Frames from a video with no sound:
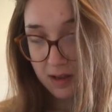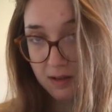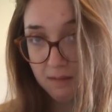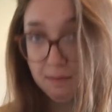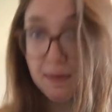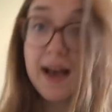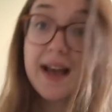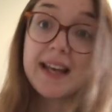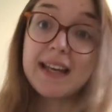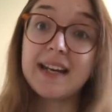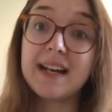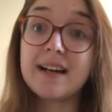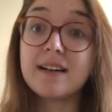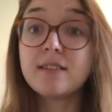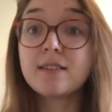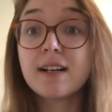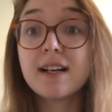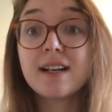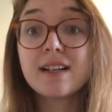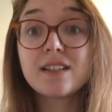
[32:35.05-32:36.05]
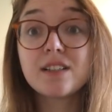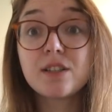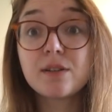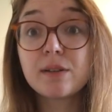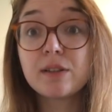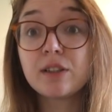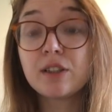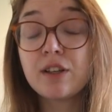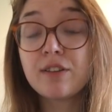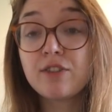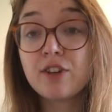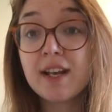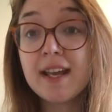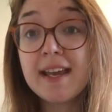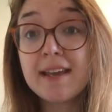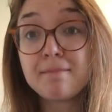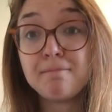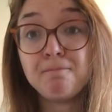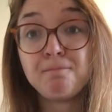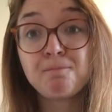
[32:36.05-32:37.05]
bag it out and do it all over
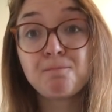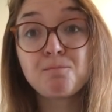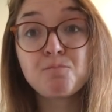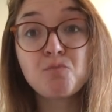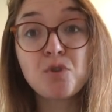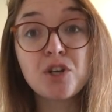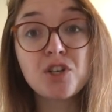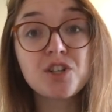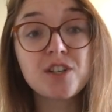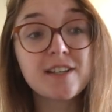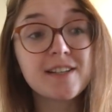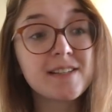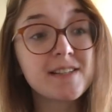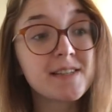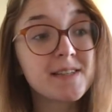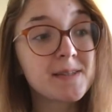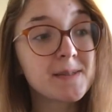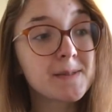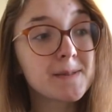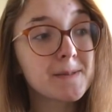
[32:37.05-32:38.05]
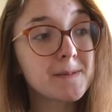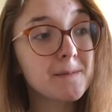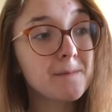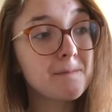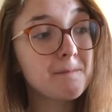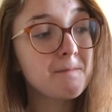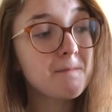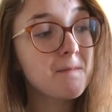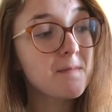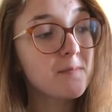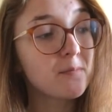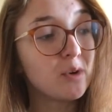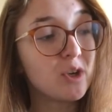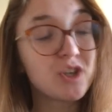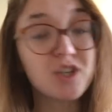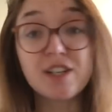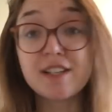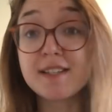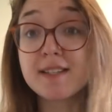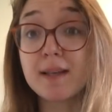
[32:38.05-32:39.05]
again, which is,
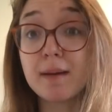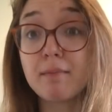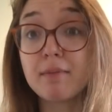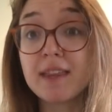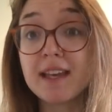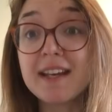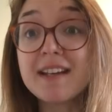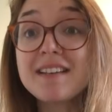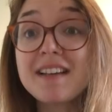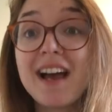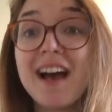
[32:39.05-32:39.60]
which is something,